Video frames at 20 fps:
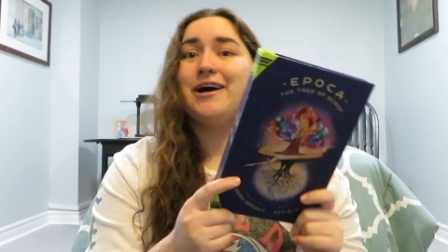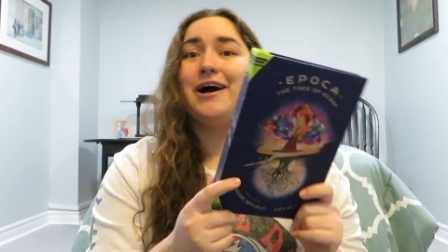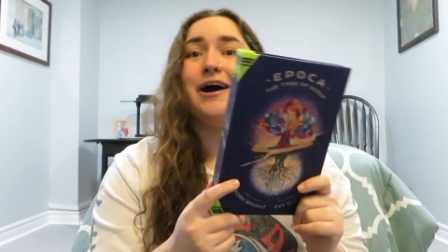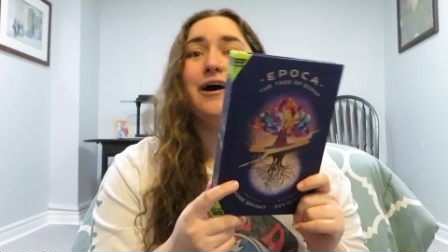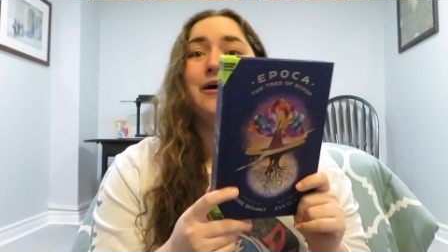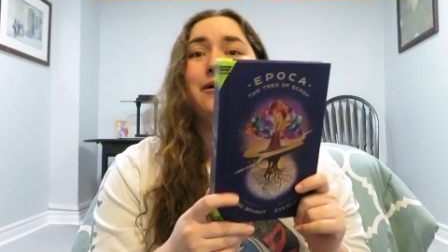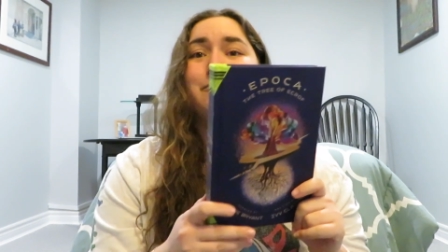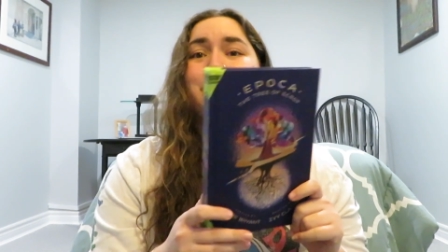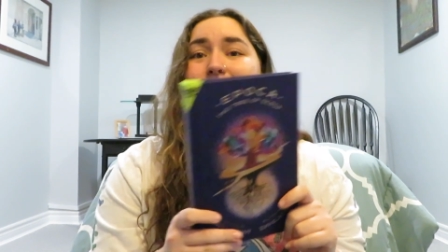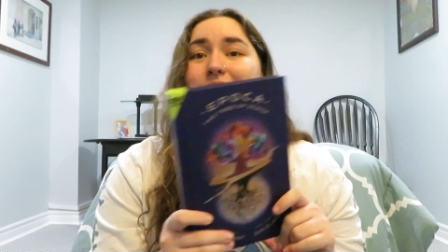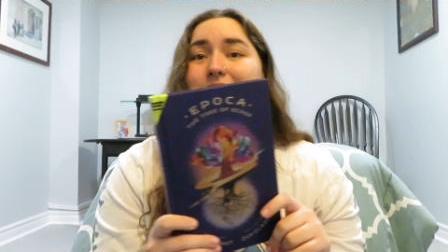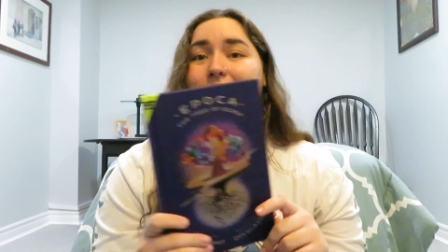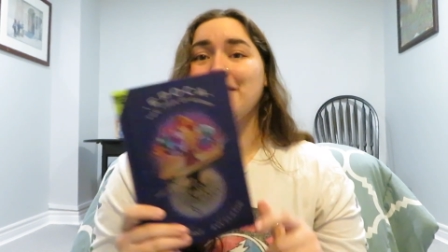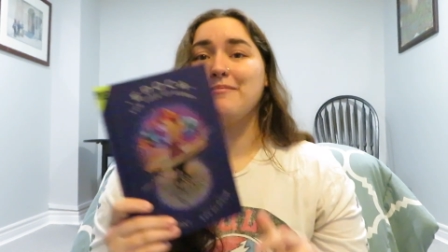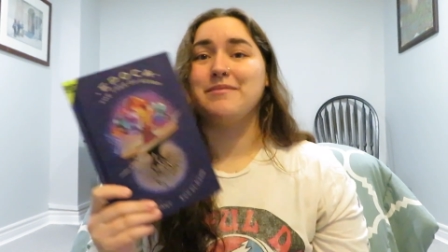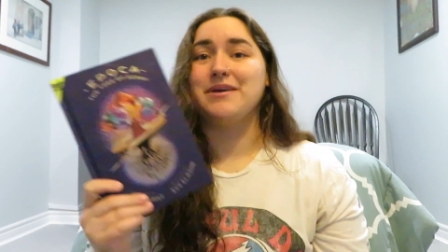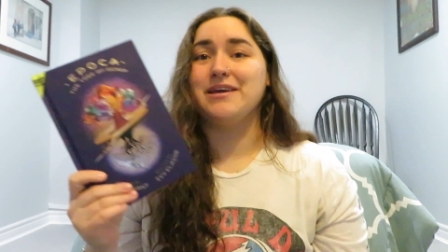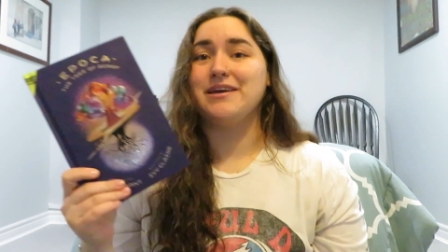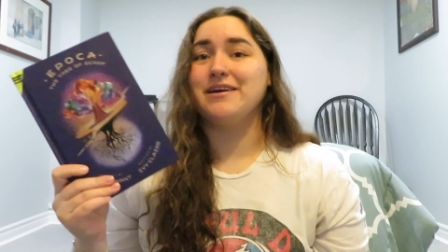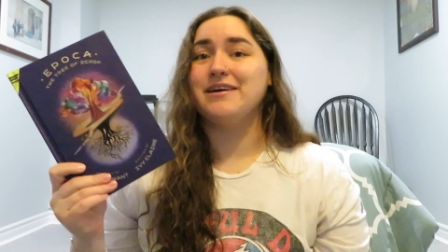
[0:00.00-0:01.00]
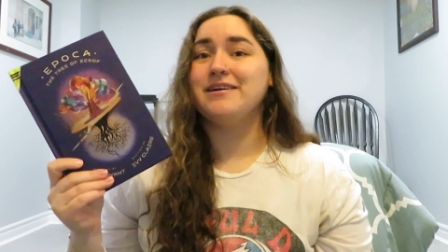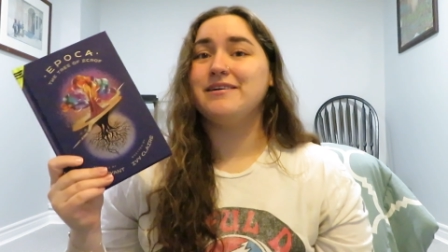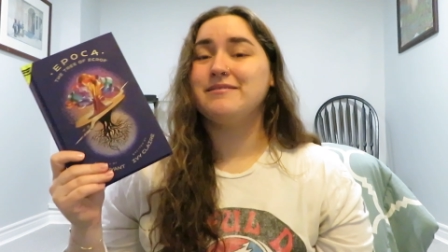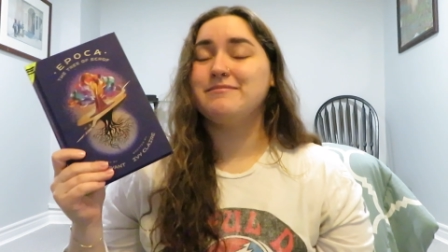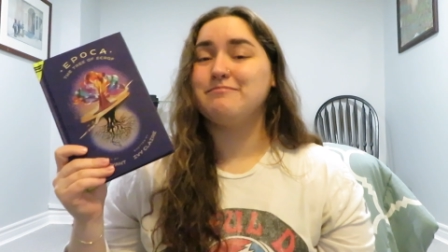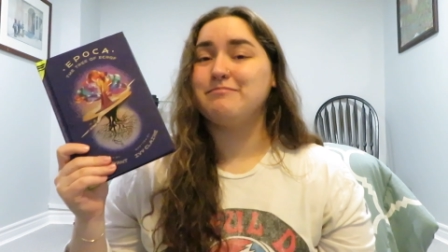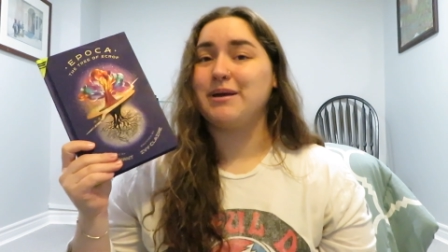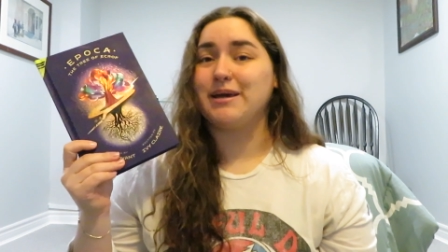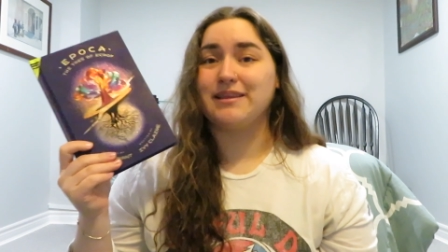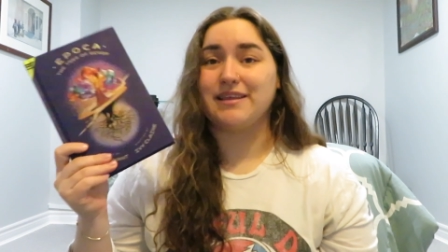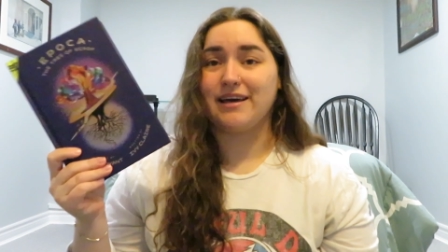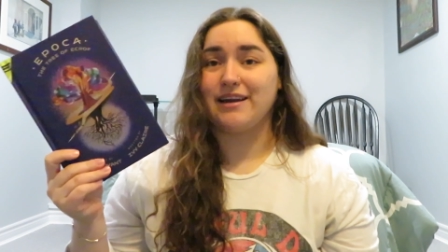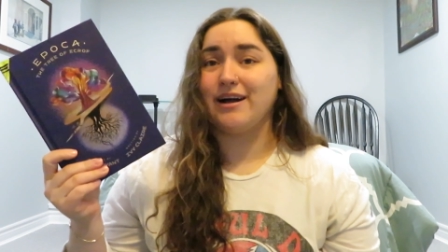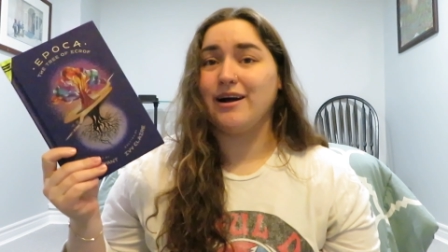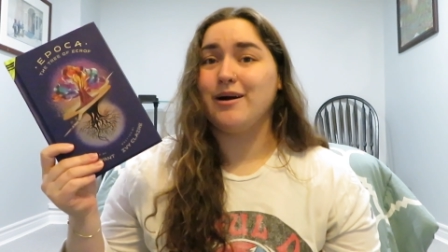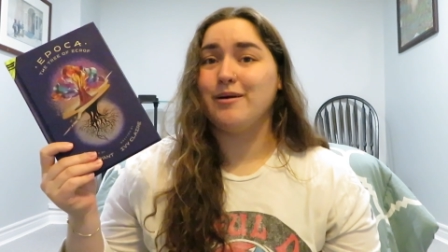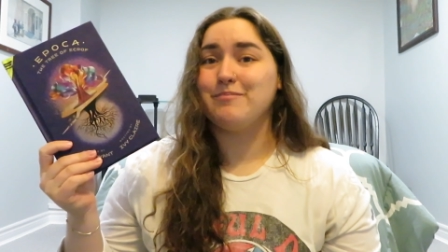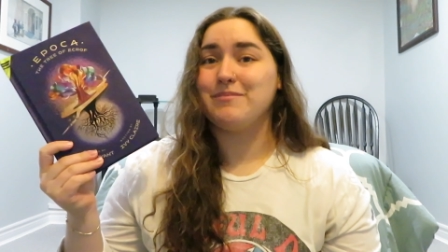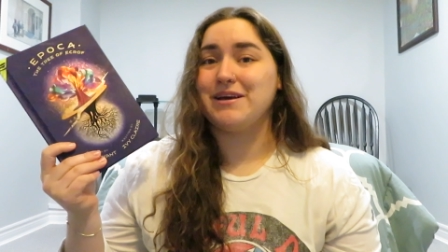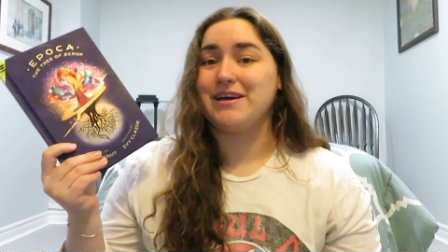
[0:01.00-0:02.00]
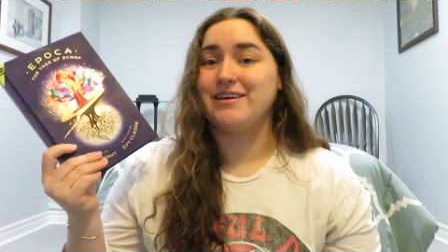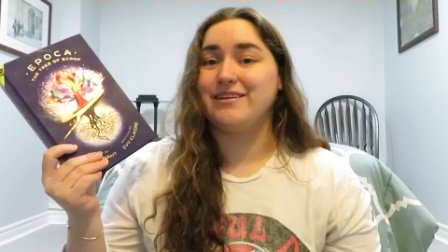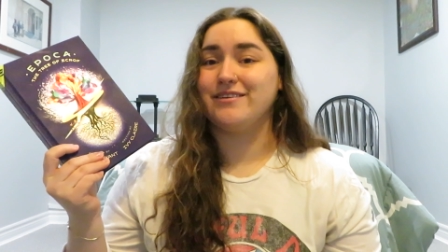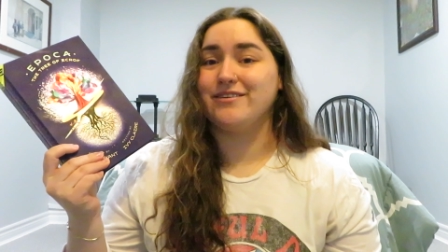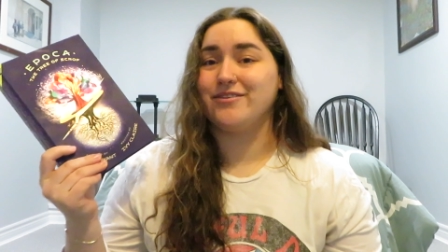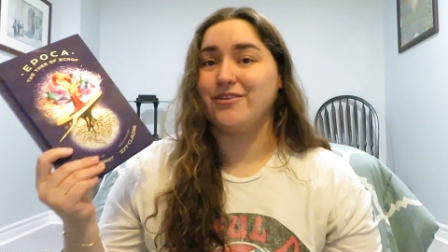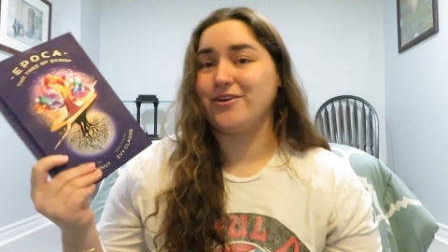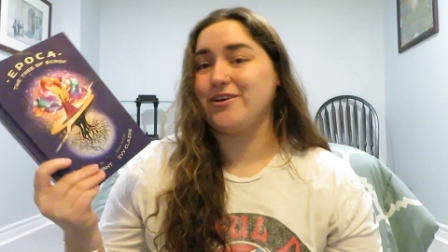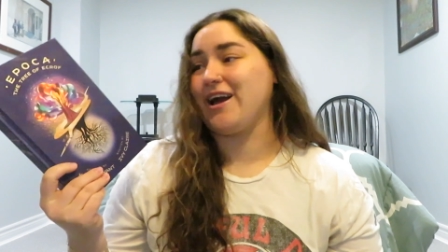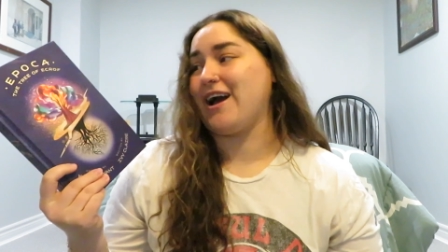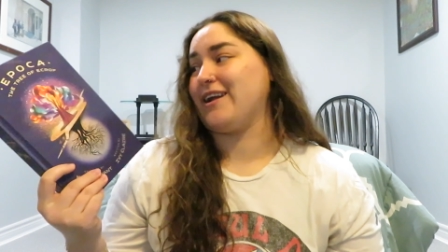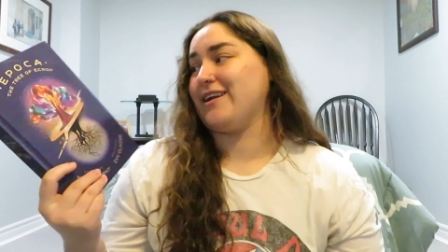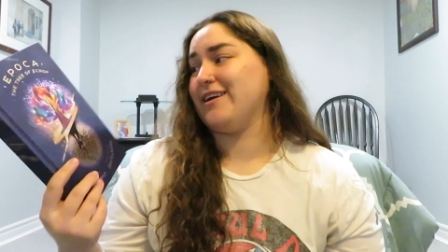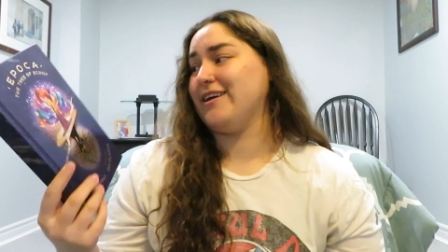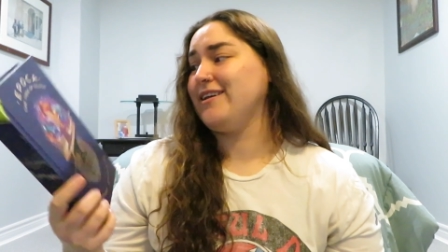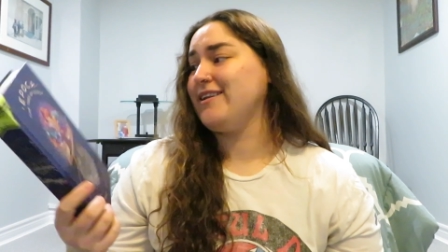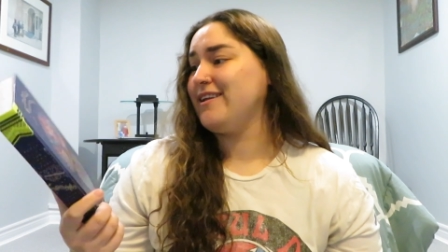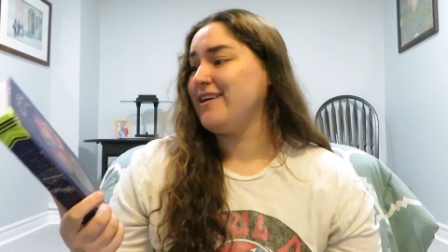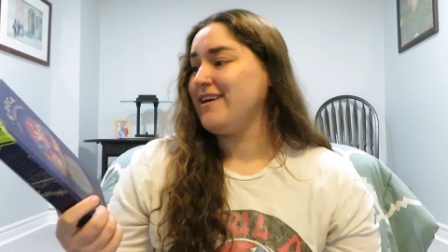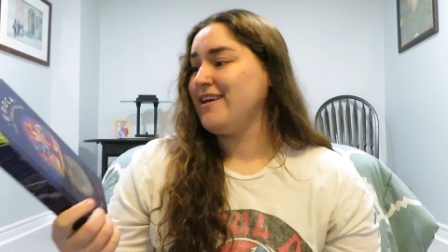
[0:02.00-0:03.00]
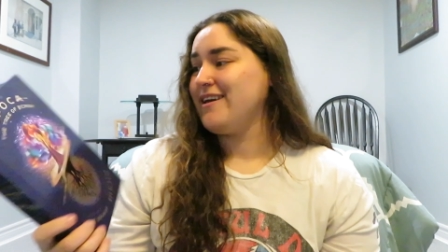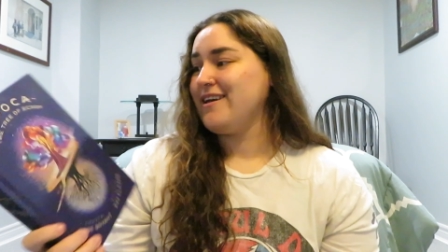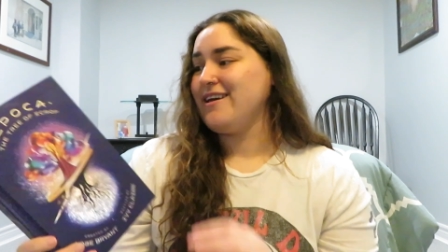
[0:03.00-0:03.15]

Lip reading: Let me pick that up and look at it.